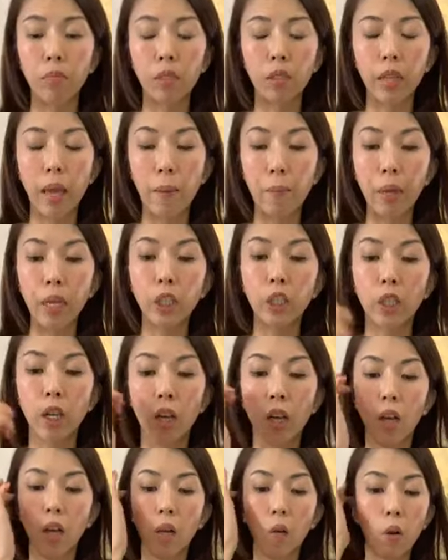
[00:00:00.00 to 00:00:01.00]
cabbage,
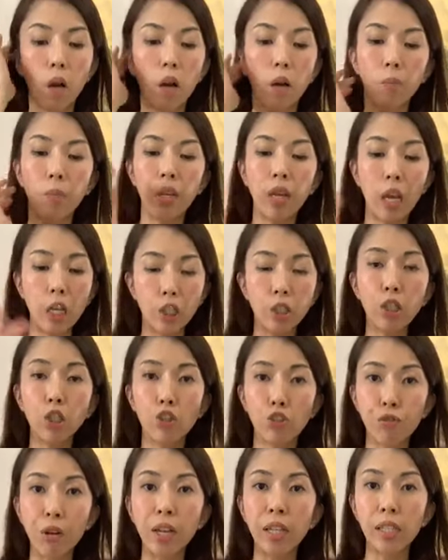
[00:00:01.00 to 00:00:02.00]
it actually
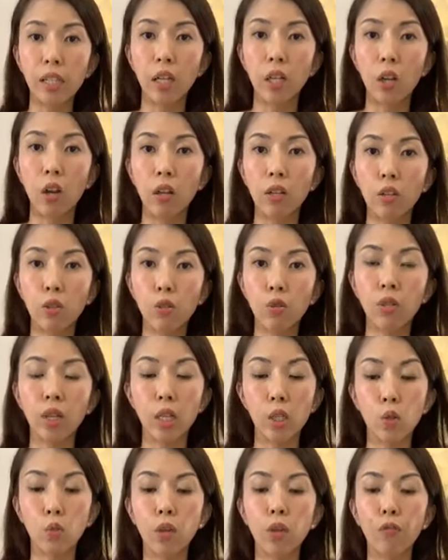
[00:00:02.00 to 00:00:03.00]
shrinks a lot, so
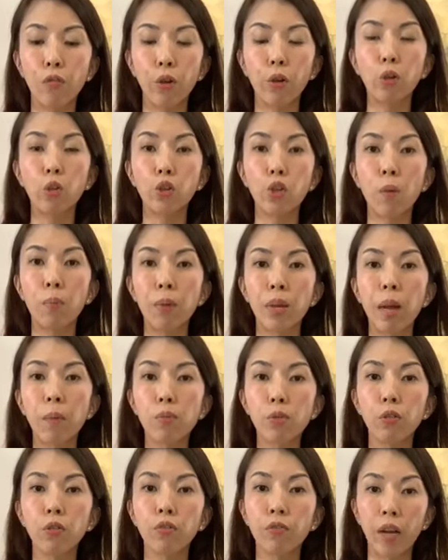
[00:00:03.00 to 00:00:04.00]
there's no need for you to chop it up
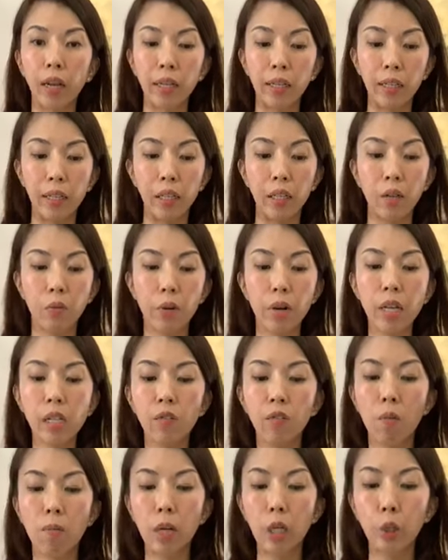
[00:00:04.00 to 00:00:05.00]
so finely. Whereas
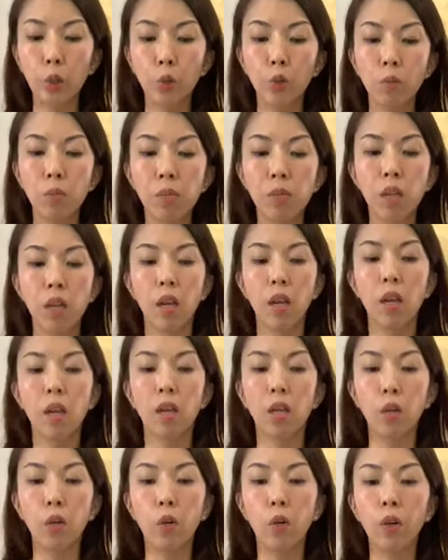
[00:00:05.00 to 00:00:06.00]
for mushrooms,
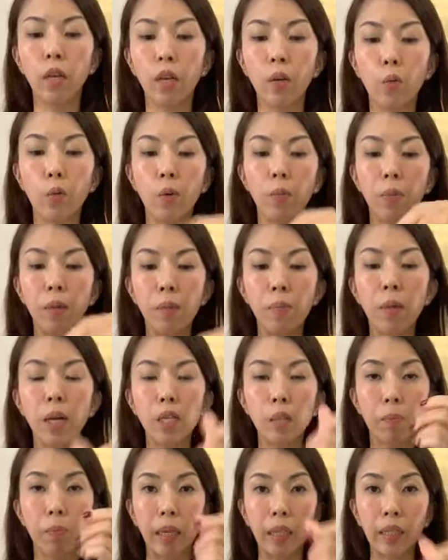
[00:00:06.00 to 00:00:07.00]
you know, it would be
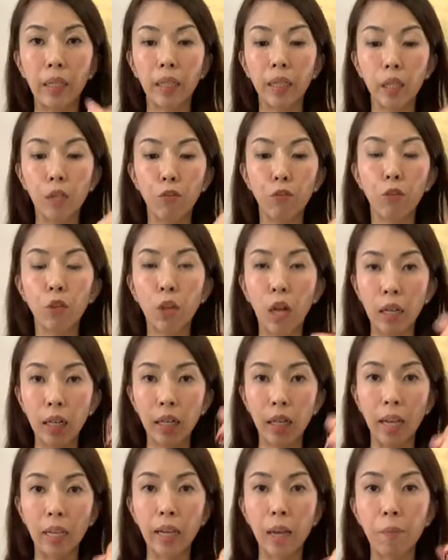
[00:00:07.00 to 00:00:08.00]
much better if you cut it
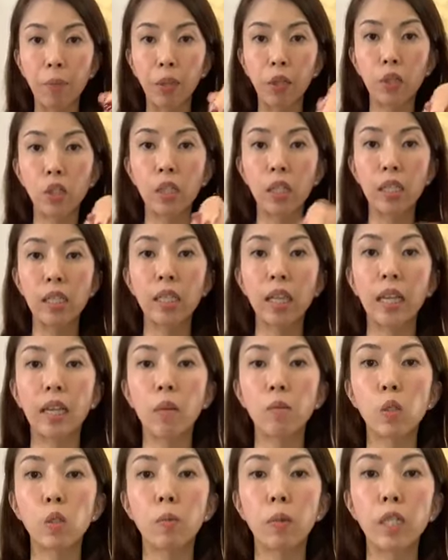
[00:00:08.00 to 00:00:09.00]
like that because it doesn't take
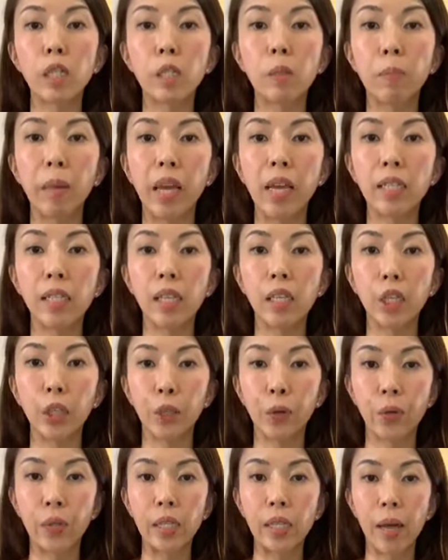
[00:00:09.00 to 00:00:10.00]
up so much space in the
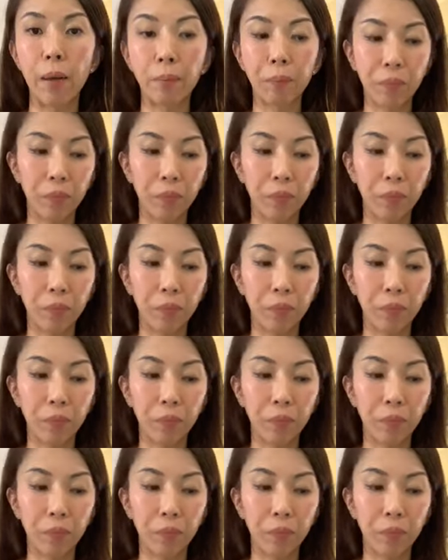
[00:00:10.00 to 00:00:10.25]
gyoza.